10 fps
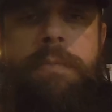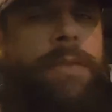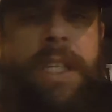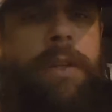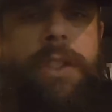
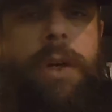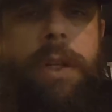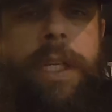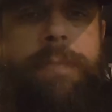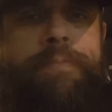Sounds
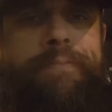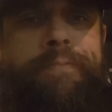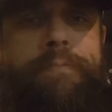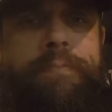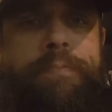totally
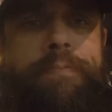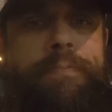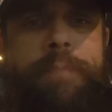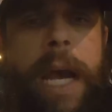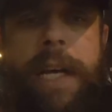
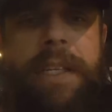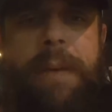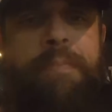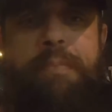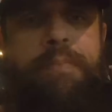bass
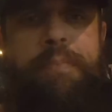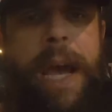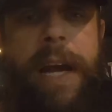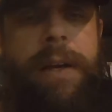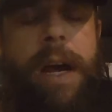
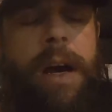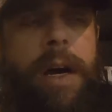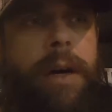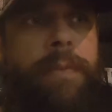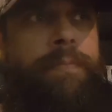
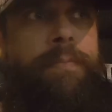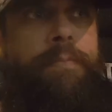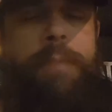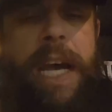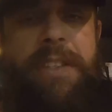
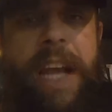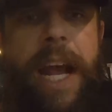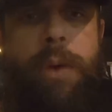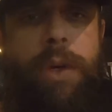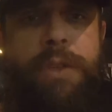
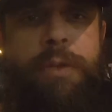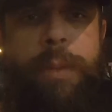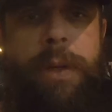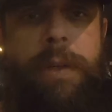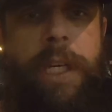backwards
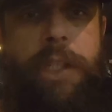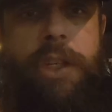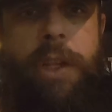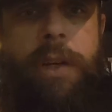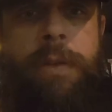from each
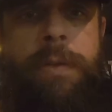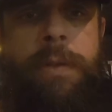other,